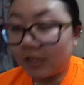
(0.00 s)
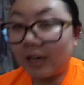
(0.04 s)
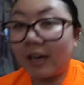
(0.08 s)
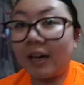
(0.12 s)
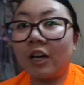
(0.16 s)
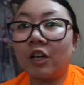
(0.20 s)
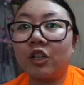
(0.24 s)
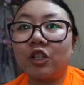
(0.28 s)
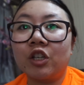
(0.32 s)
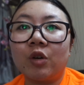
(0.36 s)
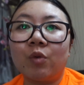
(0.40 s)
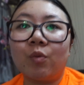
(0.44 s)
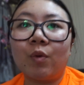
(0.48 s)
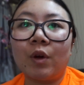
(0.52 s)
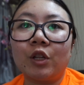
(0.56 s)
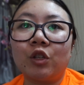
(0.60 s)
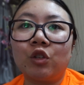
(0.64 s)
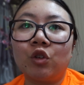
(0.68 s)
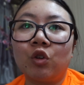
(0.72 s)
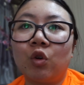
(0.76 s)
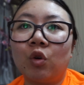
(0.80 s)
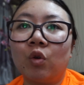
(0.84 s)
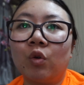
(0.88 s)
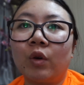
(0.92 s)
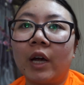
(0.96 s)
I actually went
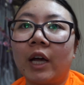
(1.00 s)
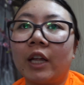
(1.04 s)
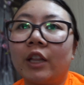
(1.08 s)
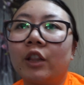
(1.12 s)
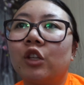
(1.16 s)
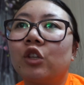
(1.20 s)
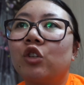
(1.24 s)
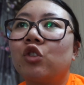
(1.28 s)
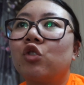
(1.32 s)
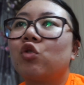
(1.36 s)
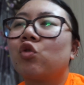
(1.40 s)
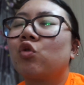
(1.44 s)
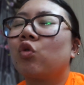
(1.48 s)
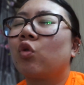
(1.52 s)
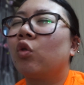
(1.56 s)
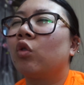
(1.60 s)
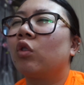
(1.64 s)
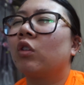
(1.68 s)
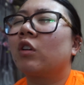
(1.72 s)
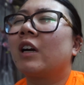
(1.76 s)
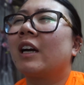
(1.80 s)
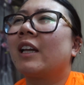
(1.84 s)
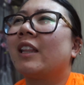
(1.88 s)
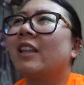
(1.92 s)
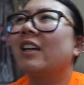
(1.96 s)
to go get the
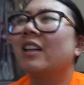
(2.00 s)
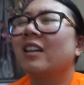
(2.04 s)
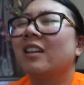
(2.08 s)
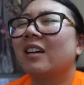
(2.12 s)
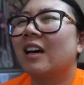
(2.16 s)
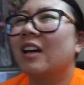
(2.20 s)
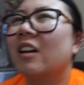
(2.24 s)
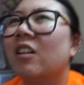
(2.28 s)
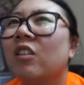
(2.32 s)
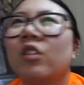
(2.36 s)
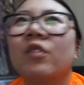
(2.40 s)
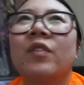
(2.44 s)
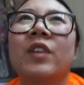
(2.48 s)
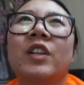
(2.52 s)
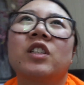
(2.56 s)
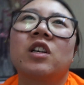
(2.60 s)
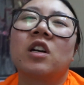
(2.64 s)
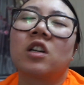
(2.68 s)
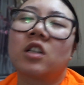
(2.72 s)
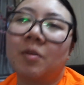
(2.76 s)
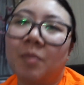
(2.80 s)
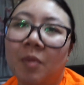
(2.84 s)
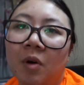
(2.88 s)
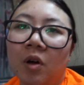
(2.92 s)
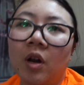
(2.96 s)
stroller. I think, I don't know if I
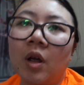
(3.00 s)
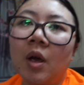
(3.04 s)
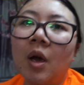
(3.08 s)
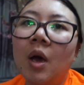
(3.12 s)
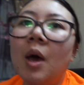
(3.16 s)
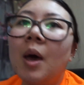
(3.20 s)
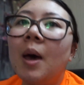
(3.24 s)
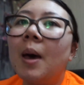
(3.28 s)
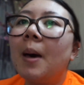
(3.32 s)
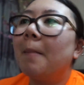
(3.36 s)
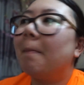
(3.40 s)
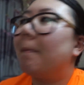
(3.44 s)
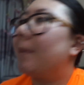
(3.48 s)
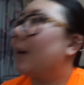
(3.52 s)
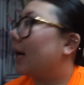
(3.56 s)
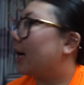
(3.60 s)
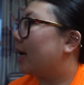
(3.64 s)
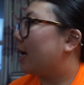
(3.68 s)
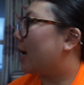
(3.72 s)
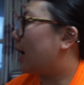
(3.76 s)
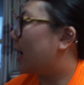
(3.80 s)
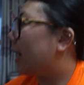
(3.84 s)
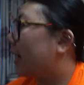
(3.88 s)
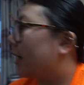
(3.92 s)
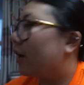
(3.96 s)
talked about it
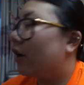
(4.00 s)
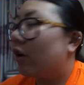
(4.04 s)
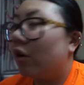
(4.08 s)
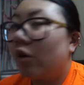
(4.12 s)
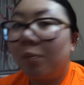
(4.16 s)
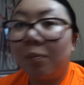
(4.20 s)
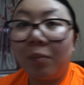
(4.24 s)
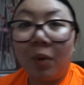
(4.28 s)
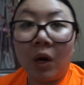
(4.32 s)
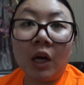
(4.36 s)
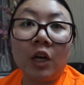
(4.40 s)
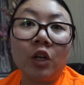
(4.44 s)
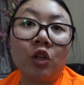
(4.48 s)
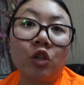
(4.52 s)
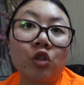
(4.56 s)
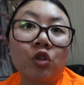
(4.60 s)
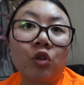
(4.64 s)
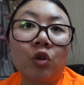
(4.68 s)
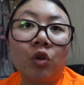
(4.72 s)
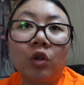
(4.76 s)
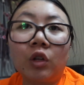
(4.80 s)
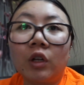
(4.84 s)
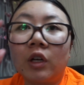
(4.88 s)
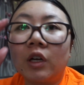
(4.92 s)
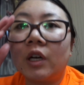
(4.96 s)
but I bought a
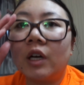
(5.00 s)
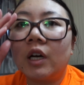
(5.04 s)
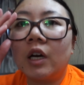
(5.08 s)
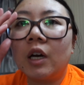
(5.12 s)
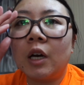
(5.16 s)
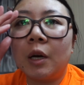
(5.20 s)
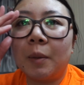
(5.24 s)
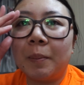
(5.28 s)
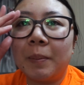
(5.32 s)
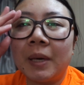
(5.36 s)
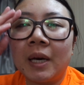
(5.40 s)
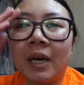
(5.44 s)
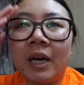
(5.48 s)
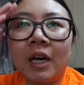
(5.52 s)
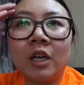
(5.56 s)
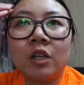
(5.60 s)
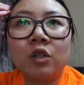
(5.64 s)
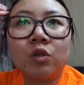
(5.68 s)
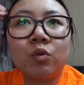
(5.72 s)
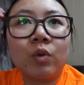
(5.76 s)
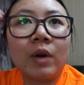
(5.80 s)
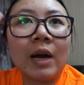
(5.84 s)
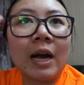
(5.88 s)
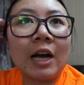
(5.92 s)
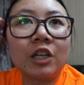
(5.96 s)
stroller
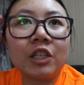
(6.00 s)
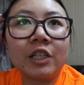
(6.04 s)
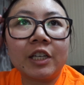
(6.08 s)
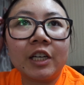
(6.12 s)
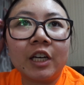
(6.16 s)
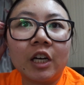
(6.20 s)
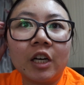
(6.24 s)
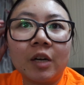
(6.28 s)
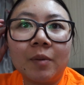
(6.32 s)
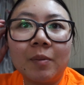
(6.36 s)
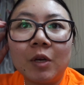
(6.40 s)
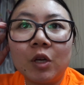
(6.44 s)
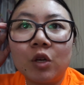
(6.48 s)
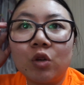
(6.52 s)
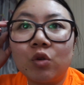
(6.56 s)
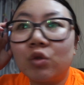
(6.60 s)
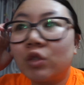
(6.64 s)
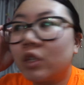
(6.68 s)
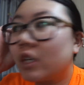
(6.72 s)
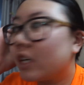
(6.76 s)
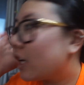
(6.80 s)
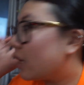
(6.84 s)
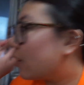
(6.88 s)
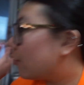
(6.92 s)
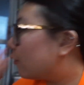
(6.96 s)
because we're actually going to be
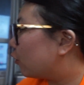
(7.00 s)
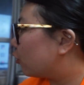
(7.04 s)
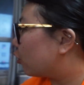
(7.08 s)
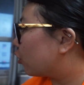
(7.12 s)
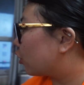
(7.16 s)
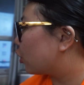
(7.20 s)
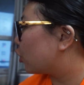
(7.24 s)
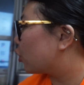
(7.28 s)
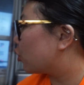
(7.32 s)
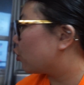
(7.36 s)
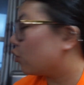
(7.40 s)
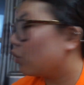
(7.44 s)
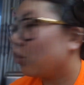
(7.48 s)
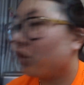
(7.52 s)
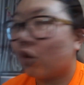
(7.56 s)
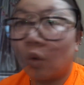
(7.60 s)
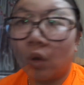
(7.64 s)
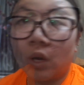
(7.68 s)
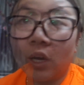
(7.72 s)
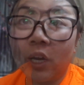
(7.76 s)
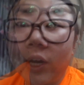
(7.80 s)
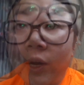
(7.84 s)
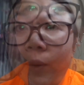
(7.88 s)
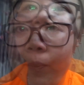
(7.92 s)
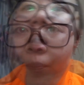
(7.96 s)
using it for New
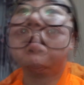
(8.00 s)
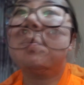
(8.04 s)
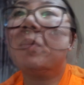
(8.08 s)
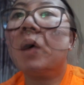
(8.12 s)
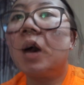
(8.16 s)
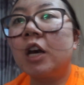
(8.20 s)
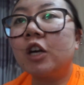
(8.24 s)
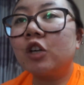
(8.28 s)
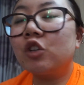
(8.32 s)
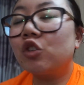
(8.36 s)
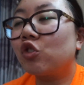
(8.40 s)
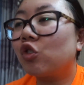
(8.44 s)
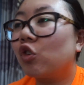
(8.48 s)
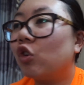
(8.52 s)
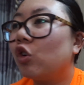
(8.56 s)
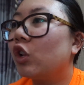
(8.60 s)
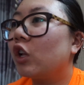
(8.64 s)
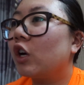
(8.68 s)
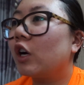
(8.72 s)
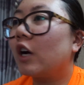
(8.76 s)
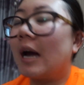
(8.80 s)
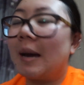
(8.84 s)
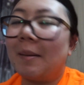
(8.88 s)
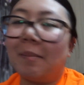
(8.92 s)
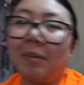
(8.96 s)
York. I bought a
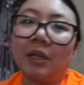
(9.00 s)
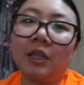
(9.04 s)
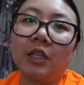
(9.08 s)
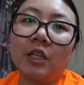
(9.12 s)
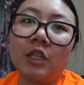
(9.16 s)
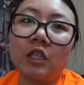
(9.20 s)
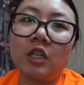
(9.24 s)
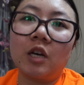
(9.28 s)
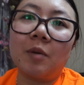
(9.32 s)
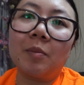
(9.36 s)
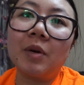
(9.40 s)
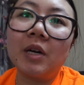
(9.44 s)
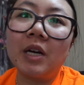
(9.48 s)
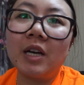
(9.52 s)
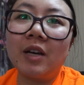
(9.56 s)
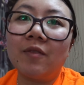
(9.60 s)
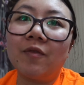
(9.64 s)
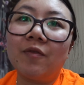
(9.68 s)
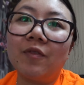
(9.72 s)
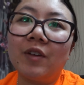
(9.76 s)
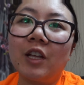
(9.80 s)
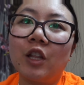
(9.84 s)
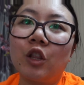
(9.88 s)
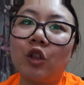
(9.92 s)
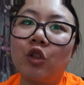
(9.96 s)
stroller. I bought the Summer
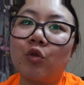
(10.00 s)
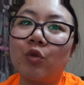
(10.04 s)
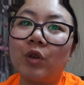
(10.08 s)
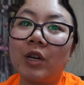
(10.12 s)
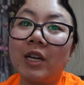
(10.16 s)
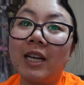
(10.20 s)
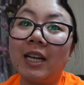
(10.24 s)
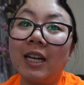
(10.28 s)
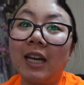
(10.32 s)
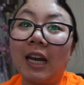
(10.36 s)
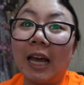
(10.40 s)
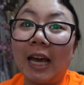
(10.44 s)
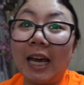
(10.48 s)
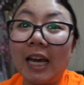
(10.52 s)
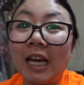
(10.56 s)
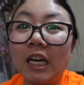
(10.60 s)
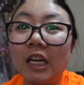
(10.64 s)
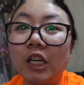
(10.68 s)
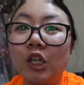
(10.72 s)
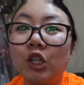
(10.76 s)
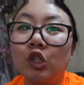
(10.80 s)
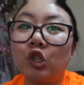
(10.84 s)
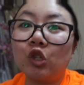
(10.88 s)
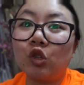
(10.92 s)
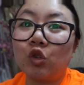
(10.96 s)
Infant 3Dlite
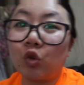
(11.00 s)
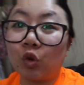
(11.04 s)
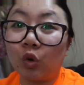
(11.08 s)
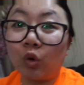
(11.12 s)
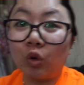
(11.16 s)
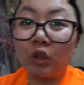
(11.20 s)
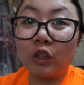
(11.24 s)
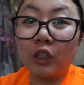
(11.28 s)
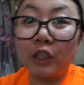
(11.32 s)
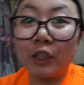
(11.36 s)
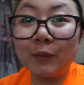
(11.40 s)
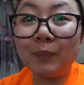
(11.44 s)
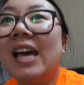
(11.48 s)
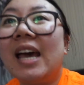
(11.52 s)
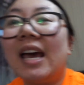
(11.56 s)
stroller.